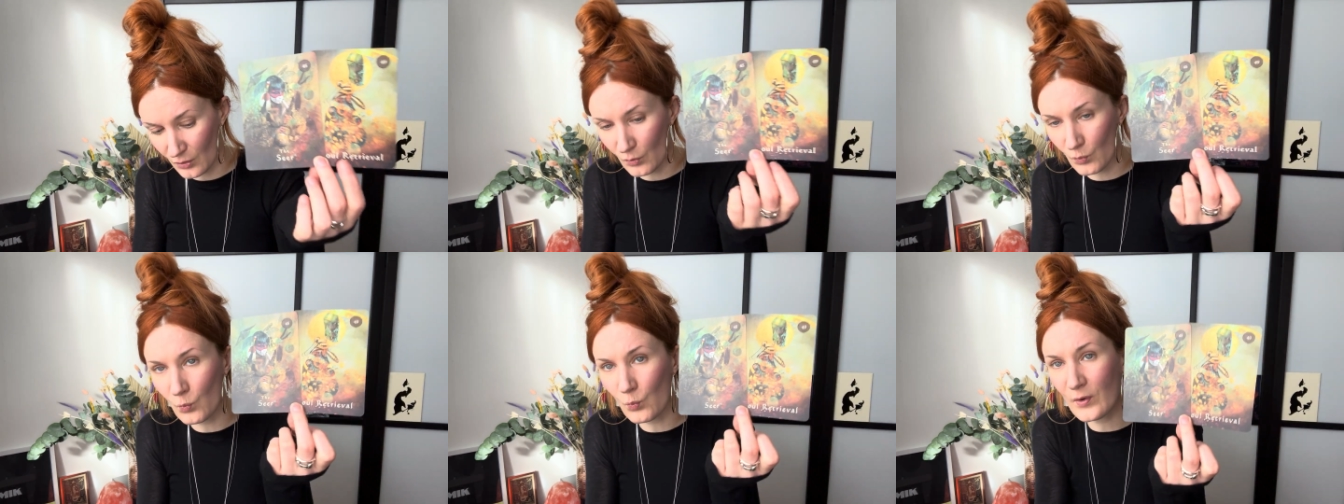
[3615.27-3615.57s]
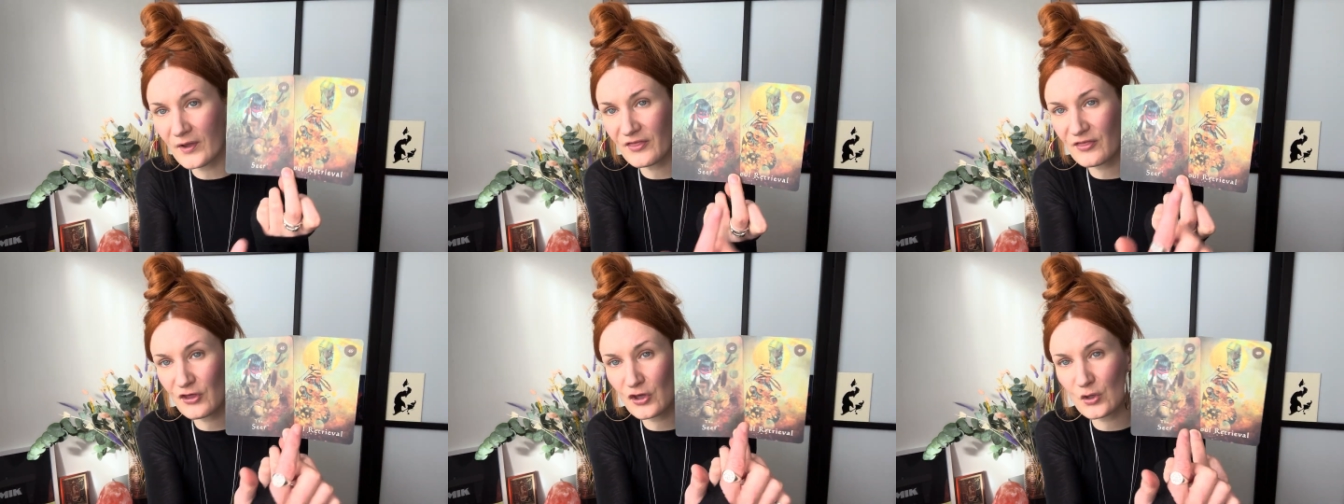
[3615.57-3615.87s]

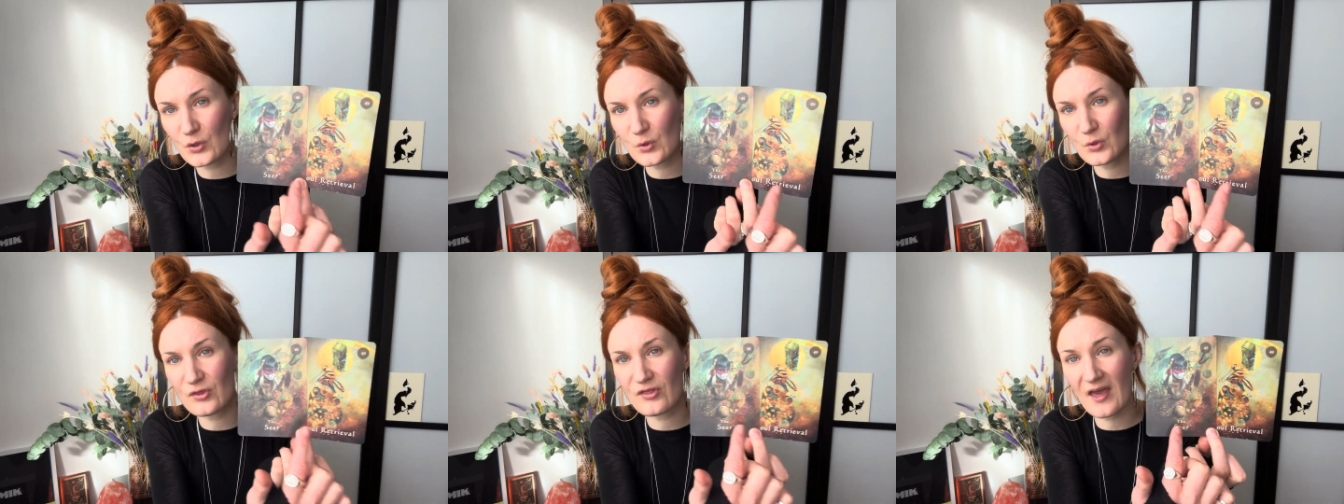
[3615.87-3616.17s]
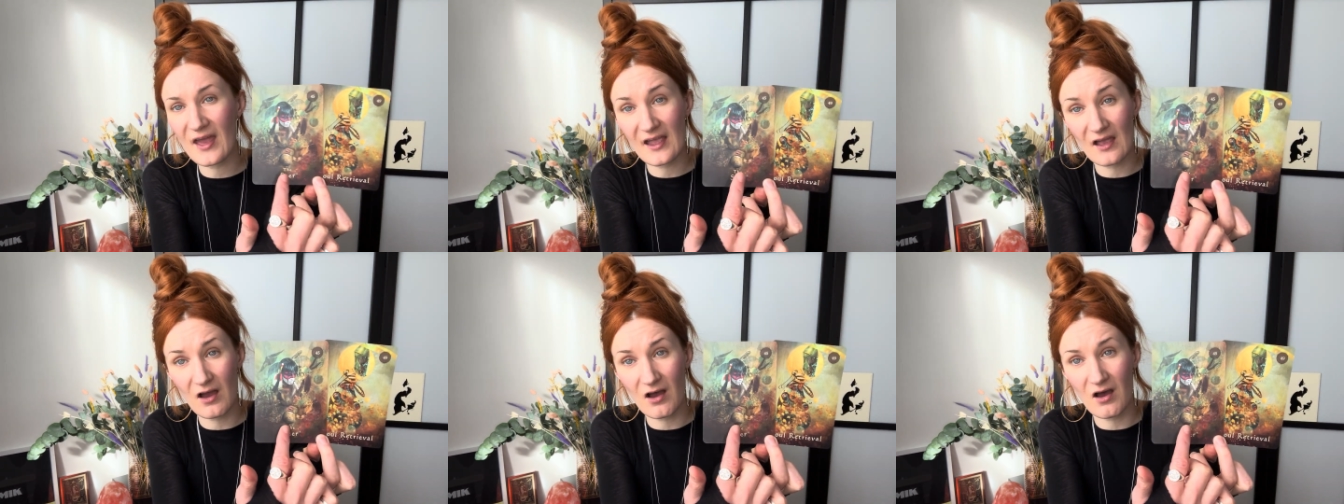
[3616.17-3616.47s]
with who
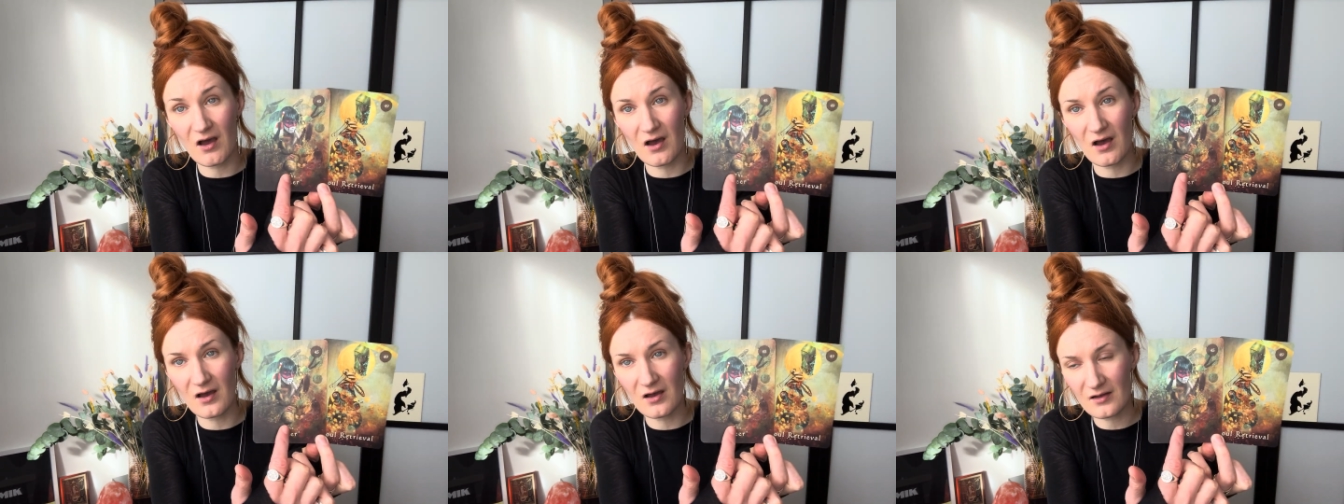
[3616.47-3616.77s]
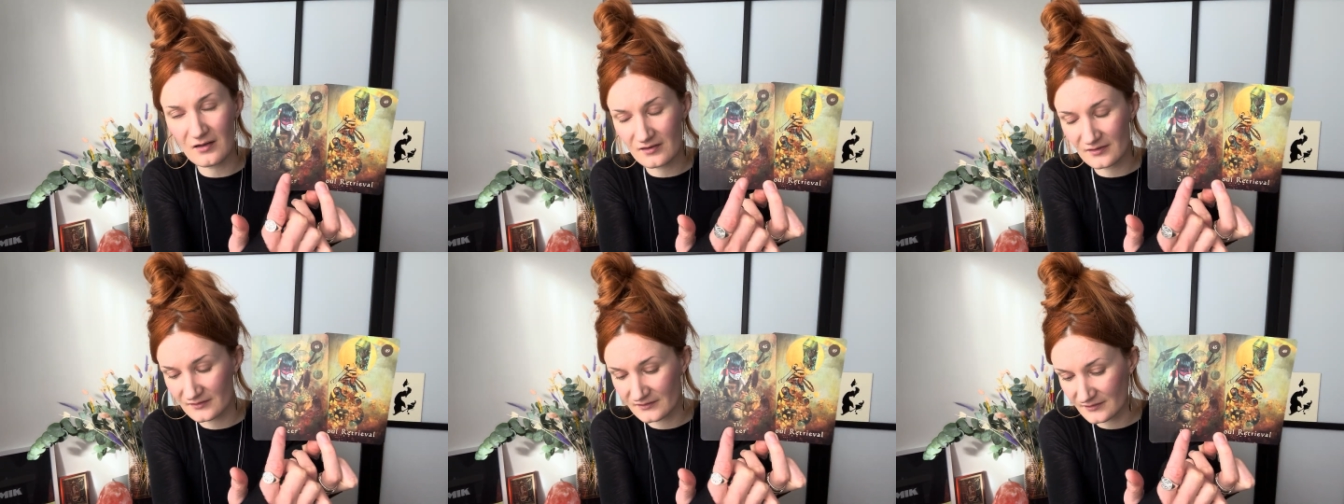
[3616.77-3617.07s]
they
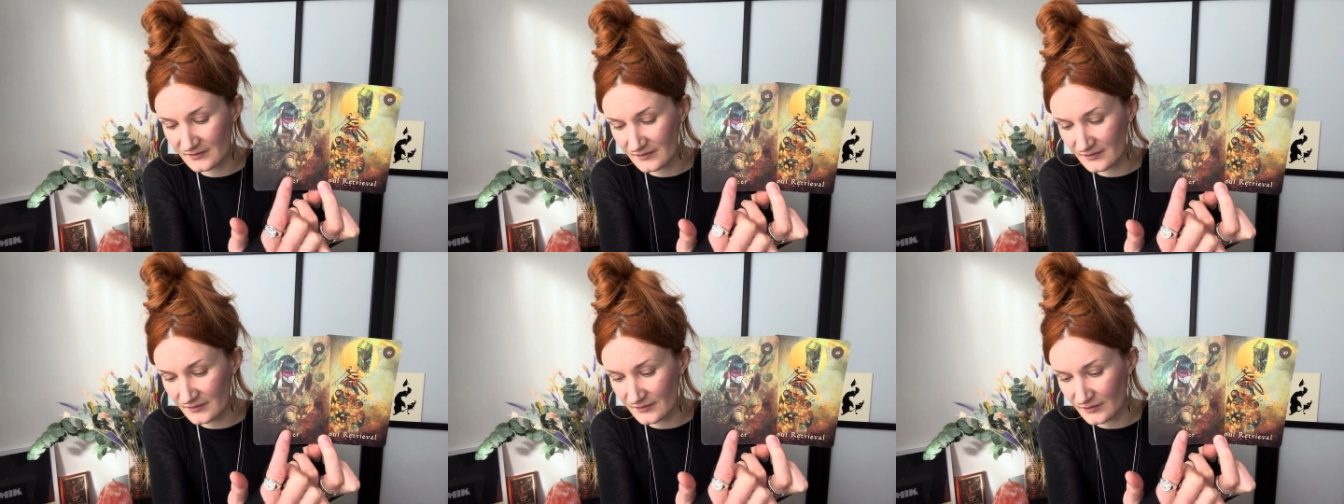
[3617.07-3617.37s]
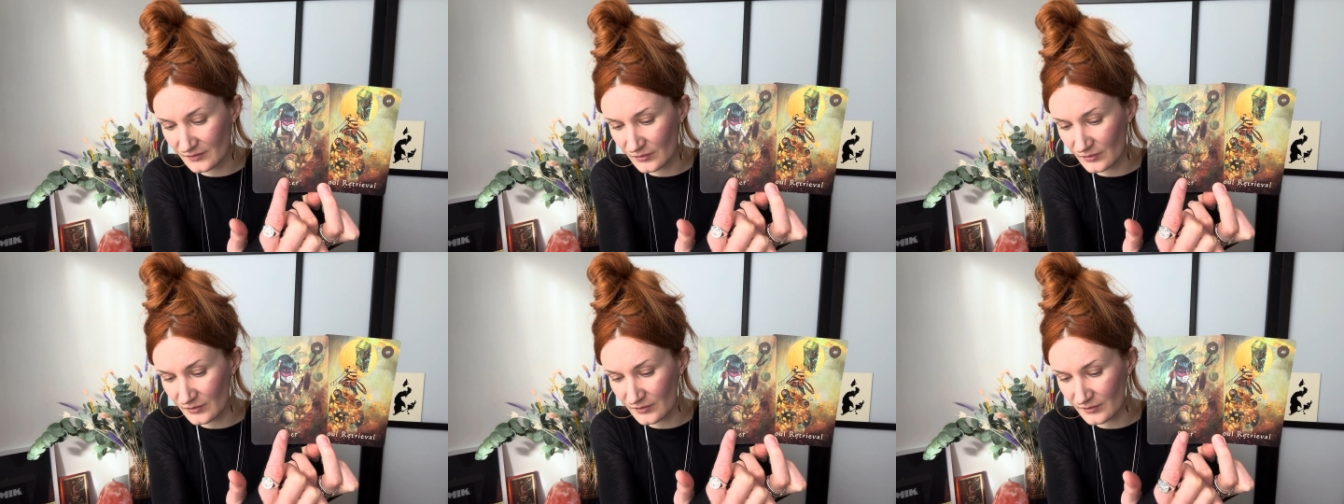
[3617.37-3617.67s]
are
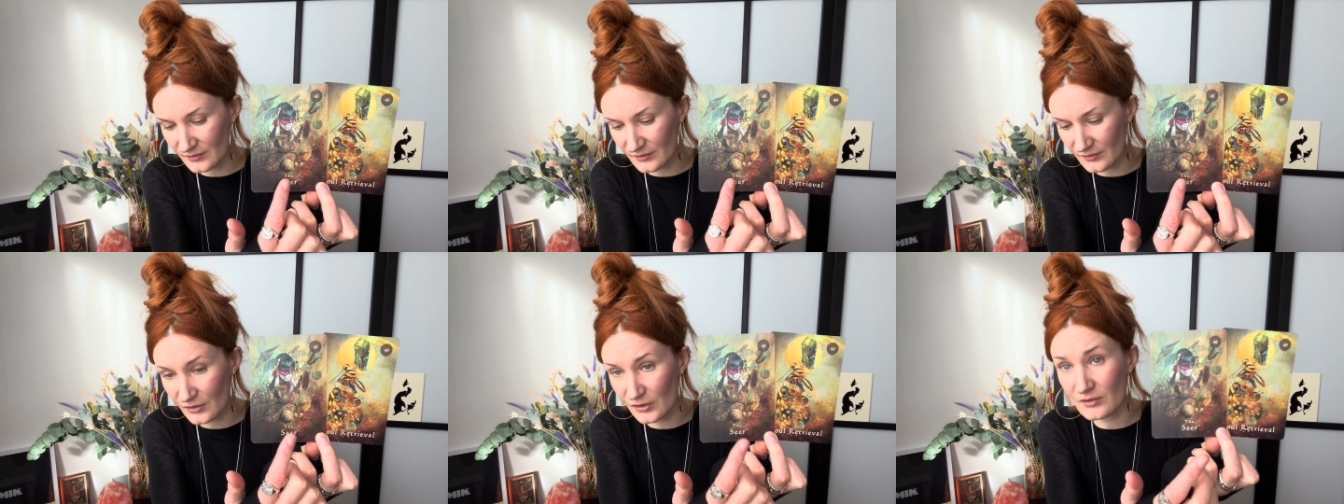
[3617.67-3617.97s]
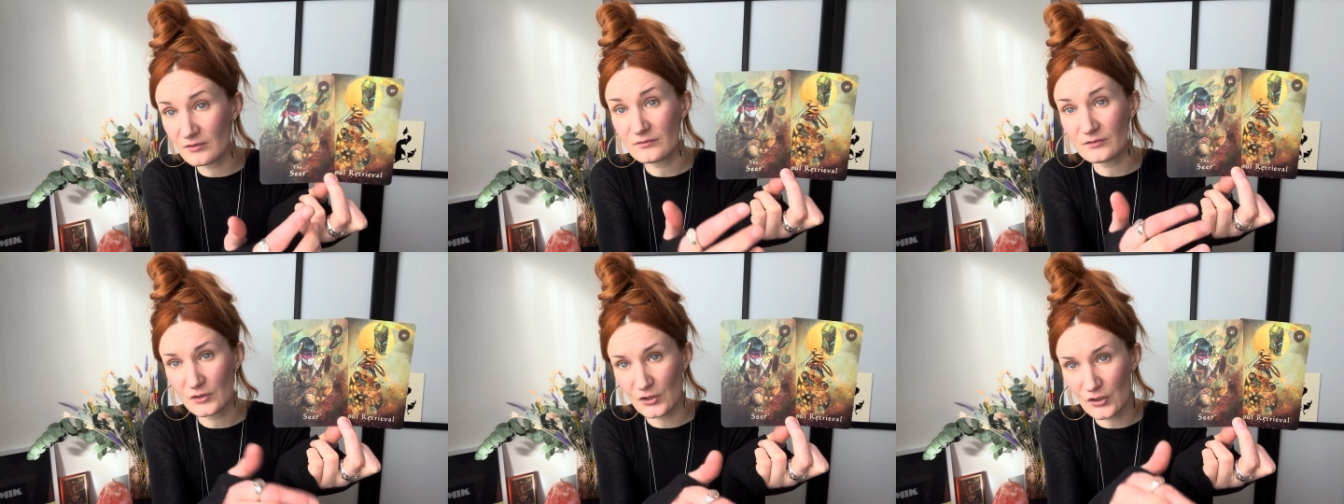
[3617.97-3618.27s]

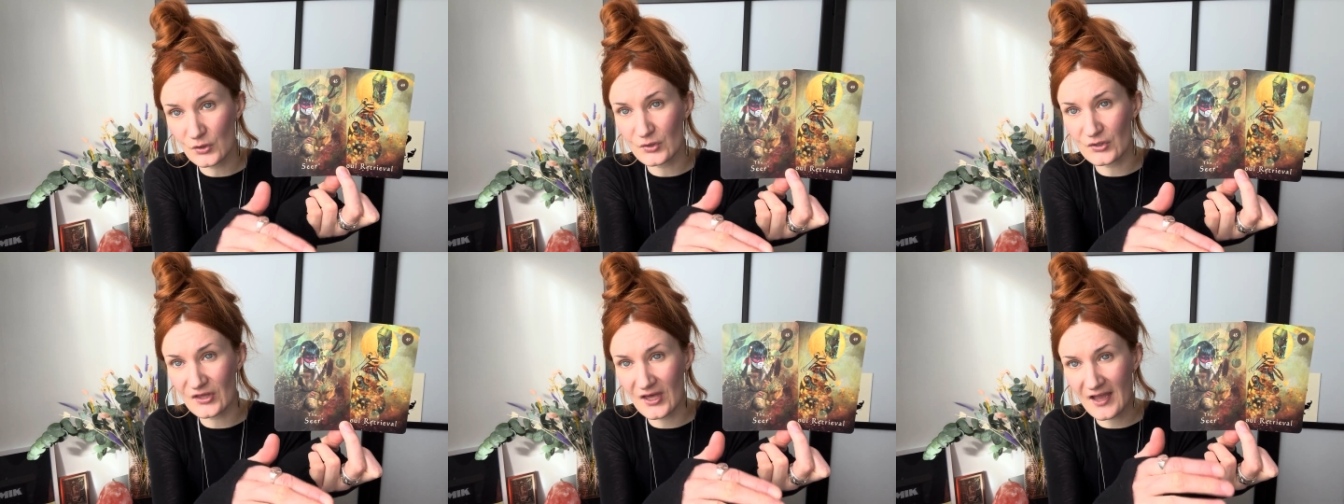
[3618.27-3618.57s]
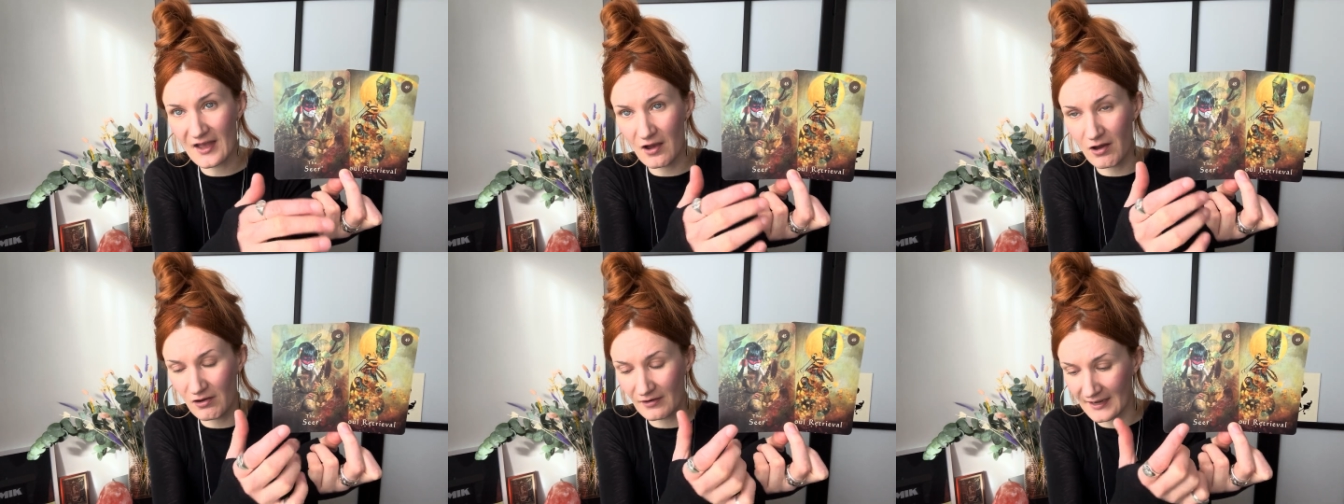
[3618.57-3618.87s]

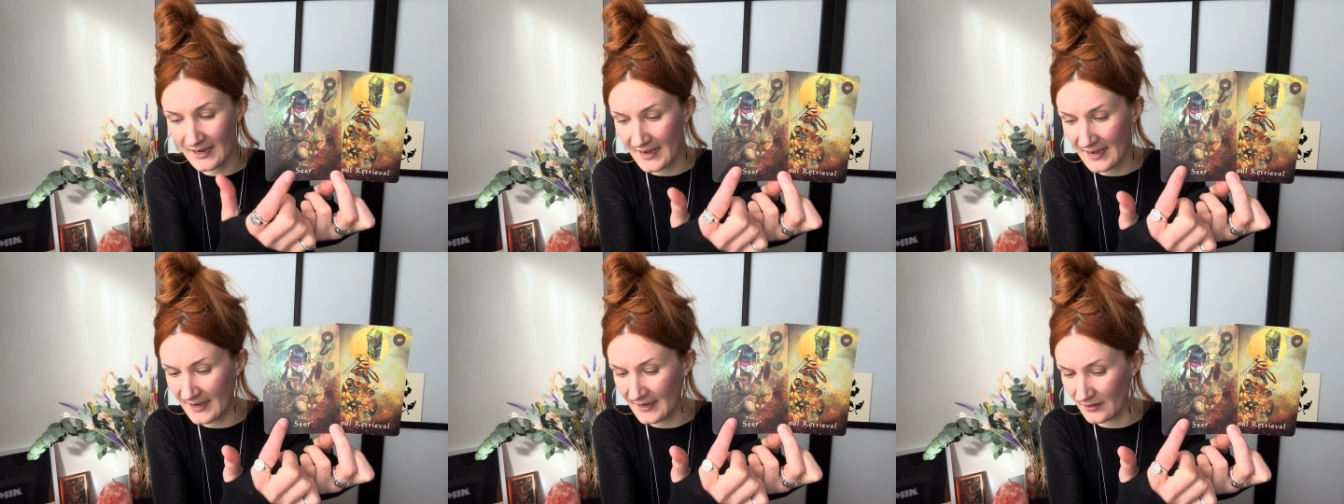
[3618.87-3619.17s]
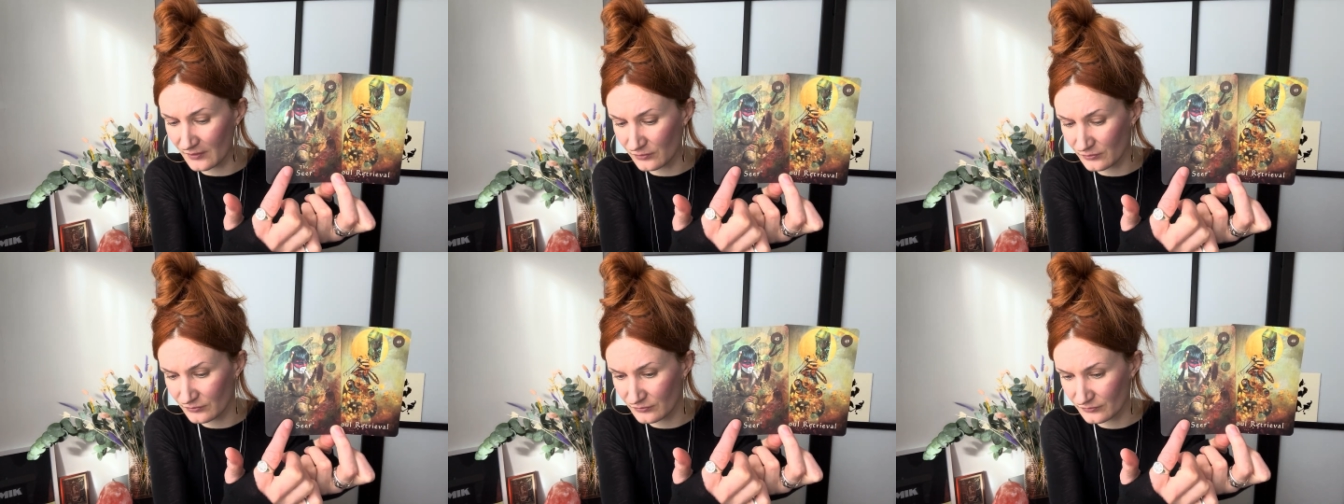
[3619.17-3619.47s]

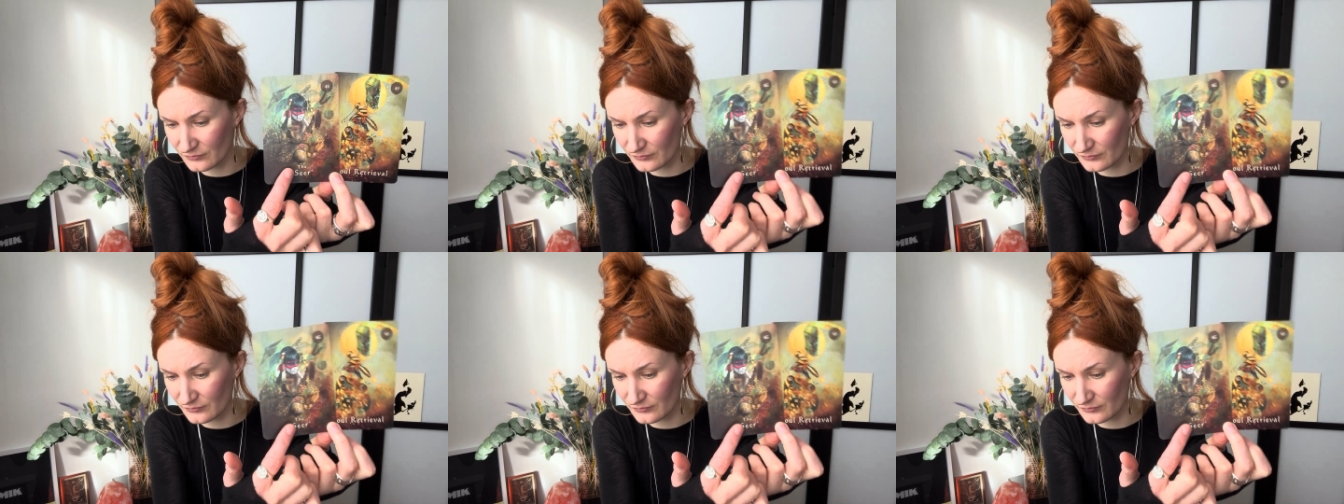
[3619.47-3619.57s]
now.